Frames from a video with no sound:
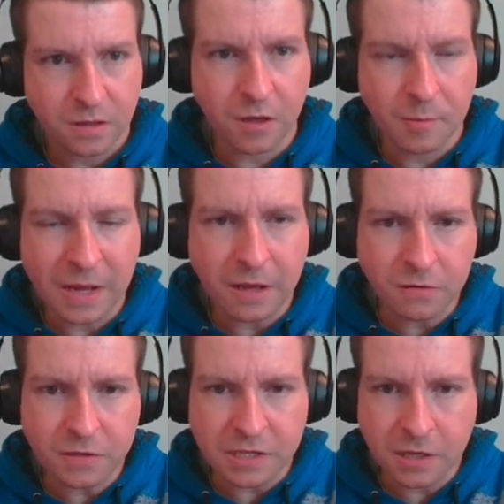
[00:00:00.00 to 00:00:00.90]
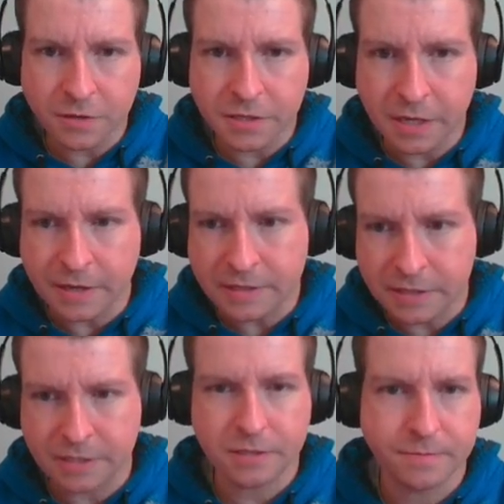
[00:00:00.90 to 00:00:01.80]
I'll make Seeker
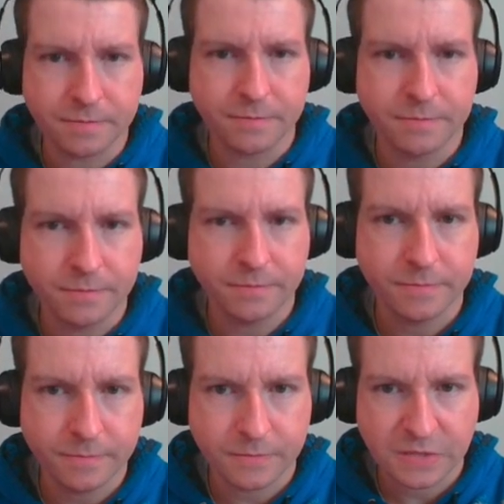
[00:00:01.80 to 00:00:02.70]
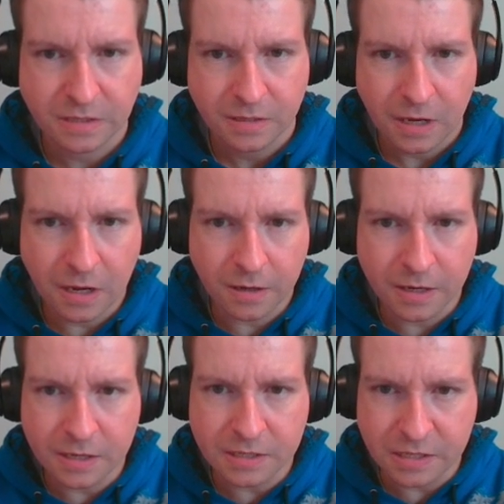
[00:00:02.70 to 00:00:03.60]
Tights. I'm
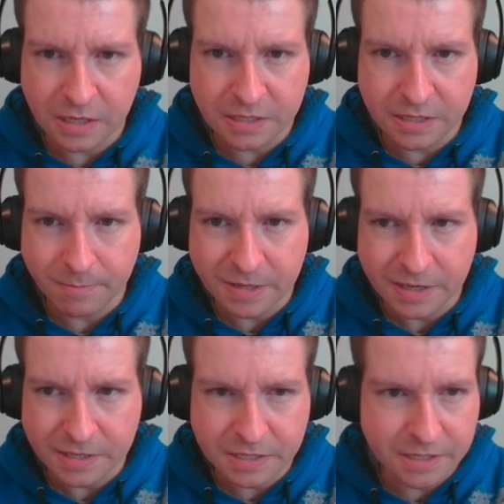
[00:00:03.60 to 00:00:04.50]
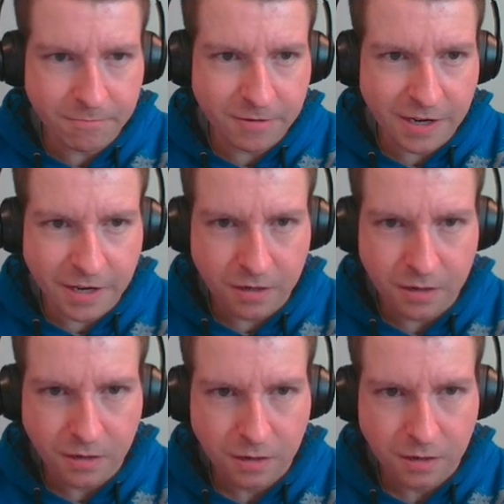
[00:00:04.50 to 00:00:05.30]
gonna seek some tights somewhere.